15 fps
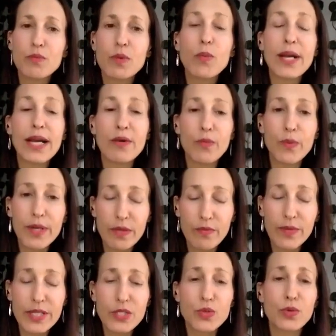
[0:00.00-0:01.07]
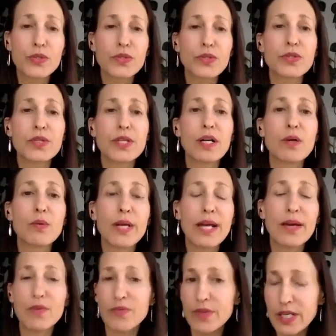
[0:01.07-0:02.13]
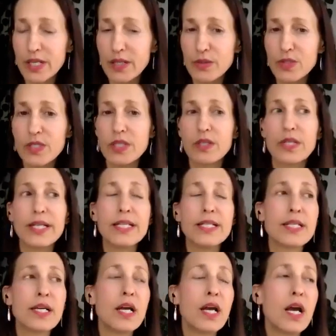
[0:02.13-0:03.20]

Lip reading: but we have resources there. We have a video series.